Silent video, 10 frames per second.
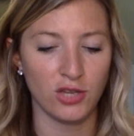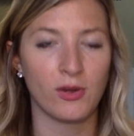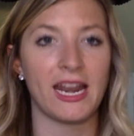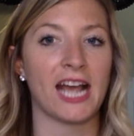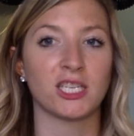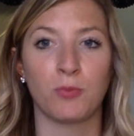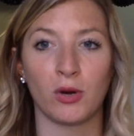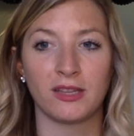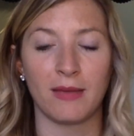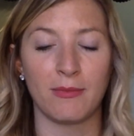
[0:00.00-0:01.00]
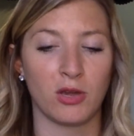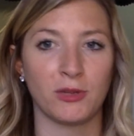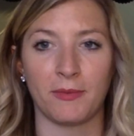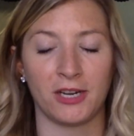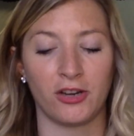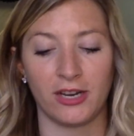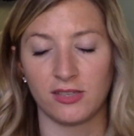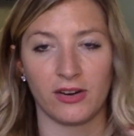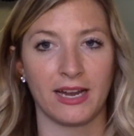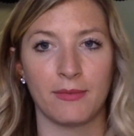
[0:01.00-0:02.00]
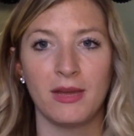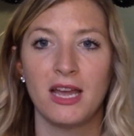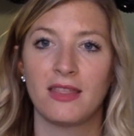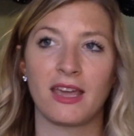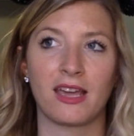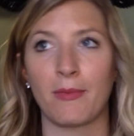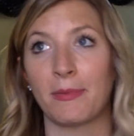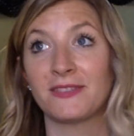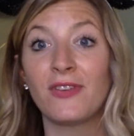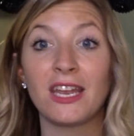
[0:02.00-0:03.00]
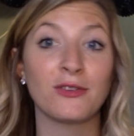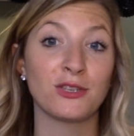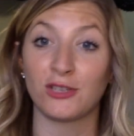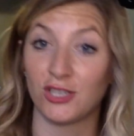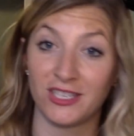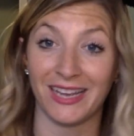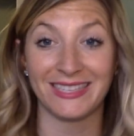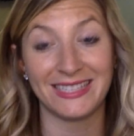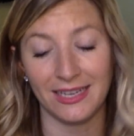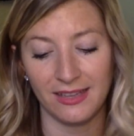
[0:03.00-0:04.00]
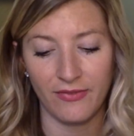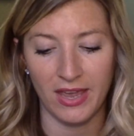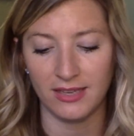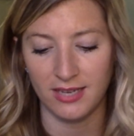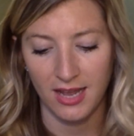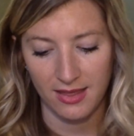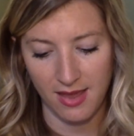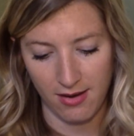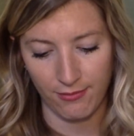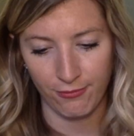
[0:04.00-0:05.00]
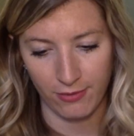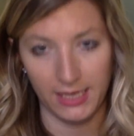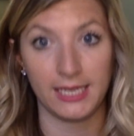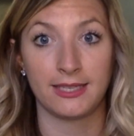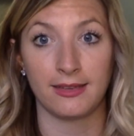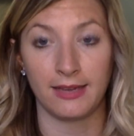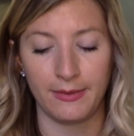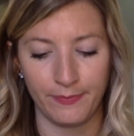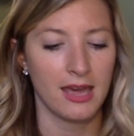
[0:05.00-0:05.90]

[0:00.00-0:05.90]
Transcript: You can export them. You can put them on your Instagram. They come up as videos. You can just take a still of it. They are really silly.